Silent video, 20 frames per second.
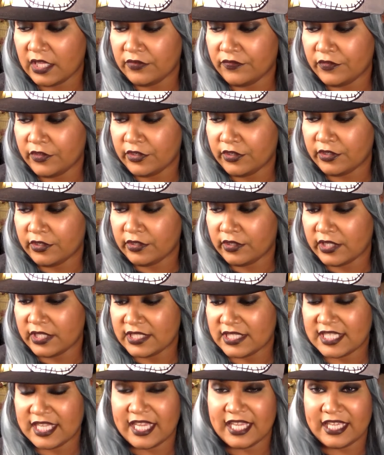if you're
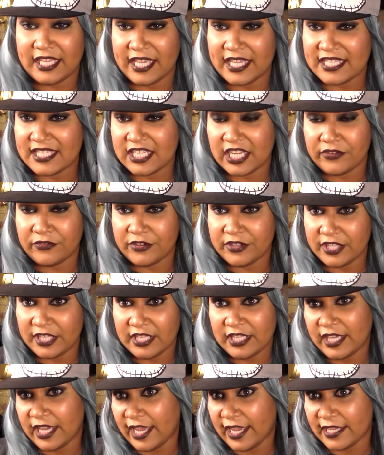saying yes to
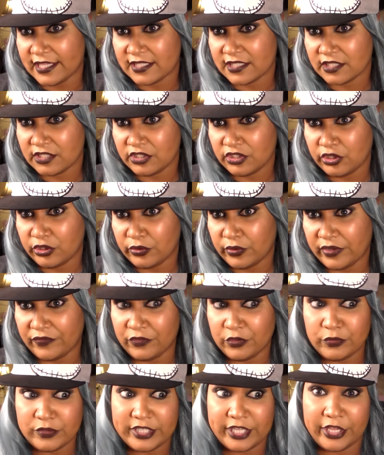everything he asks you
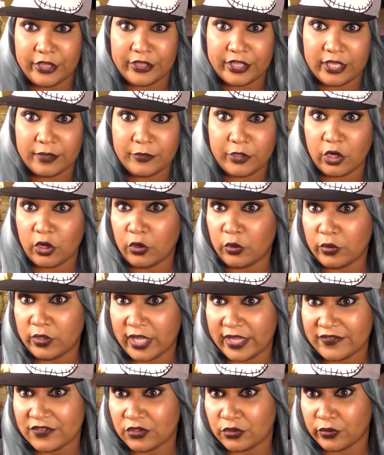if you tell him your whole
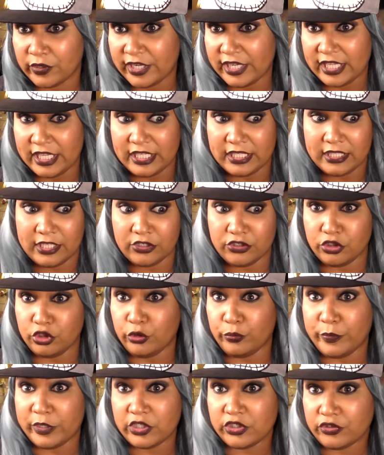life story and he there's
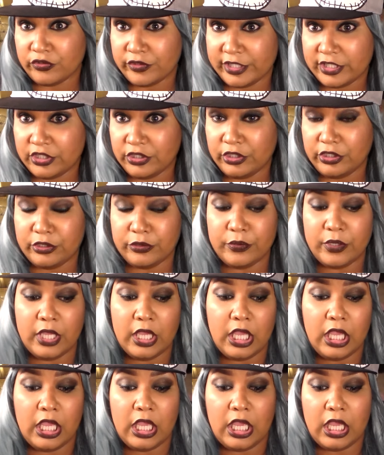no mystery to you
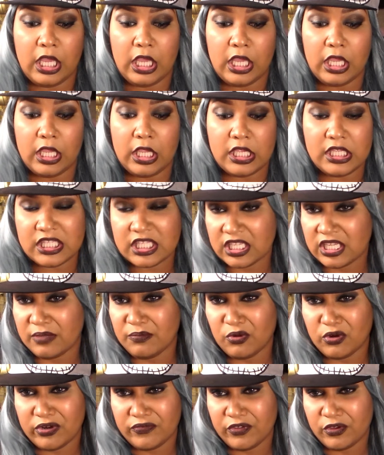he's gonna
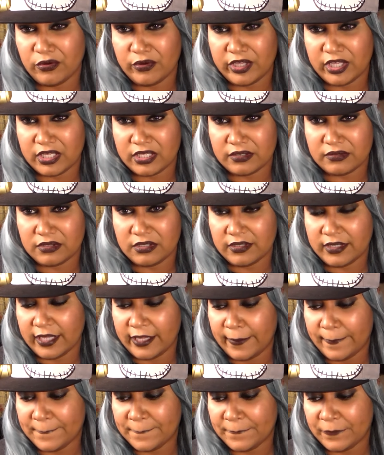get bored of you quick
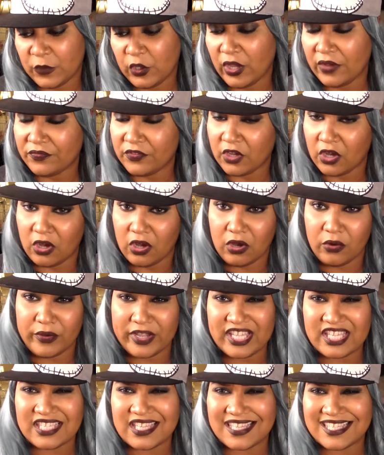okay you have to
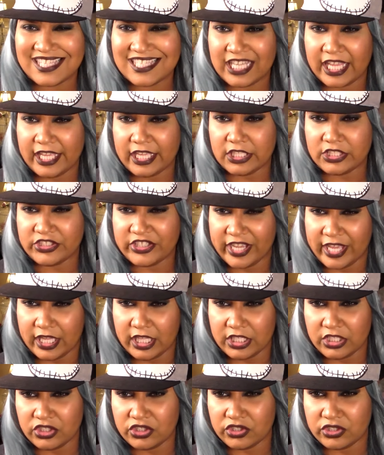always stay a
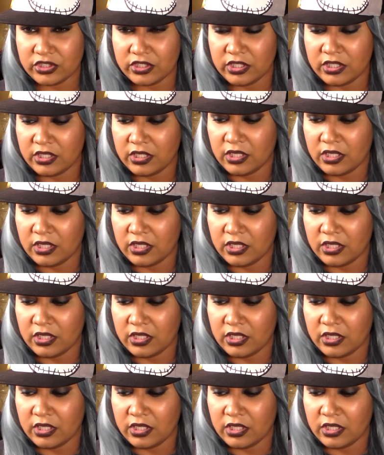challenge